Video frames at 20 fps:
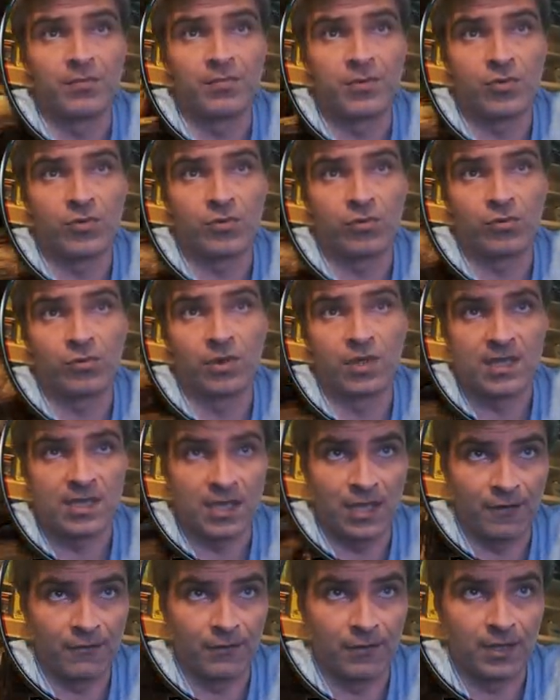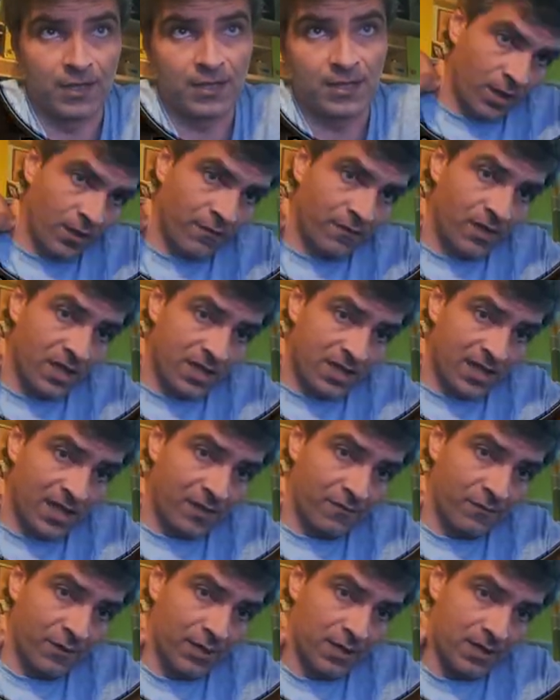screw the servers if the
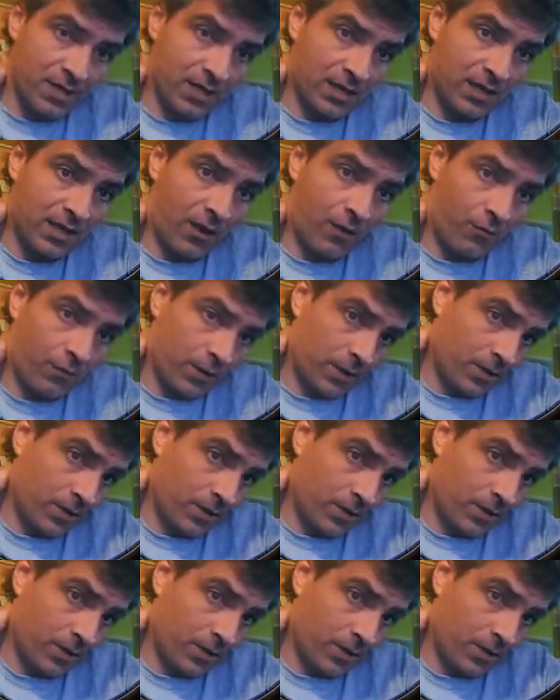servers allow it